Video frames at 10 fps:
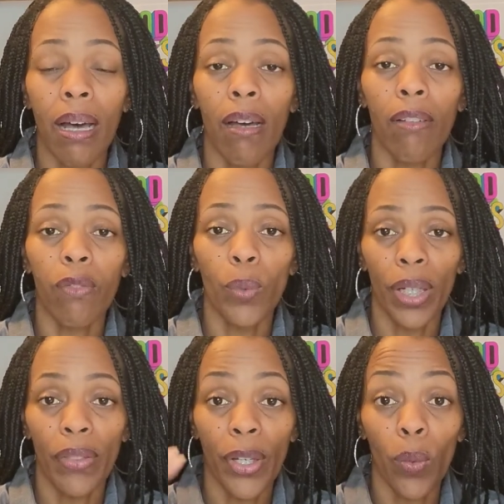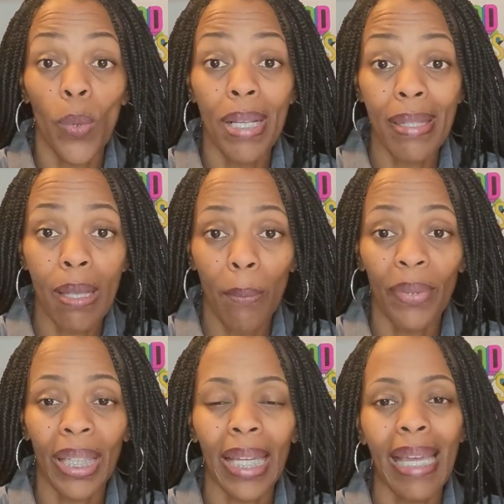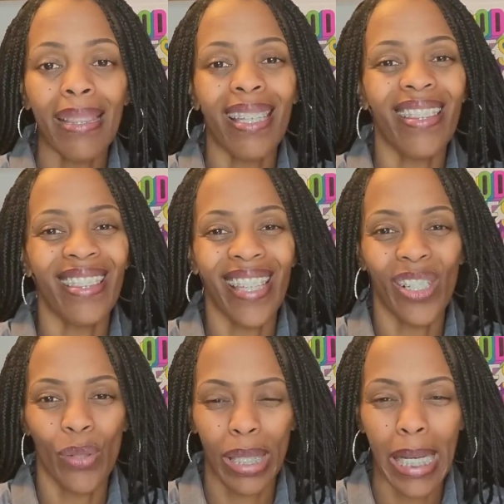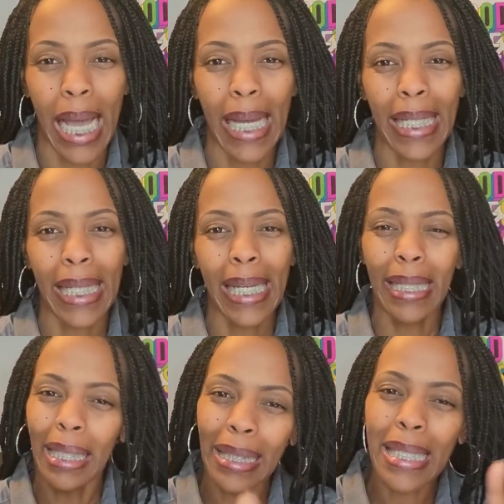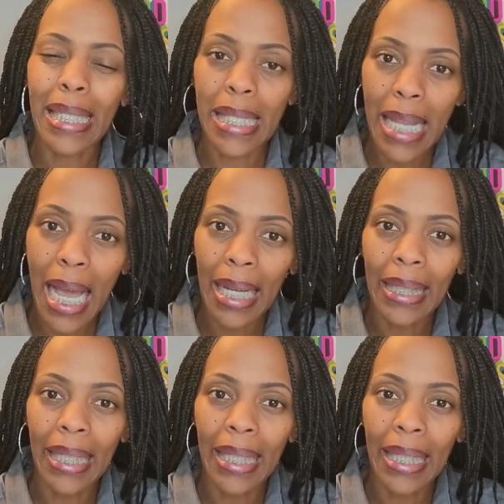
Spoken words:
of where there was something and then there's not. Not that it's not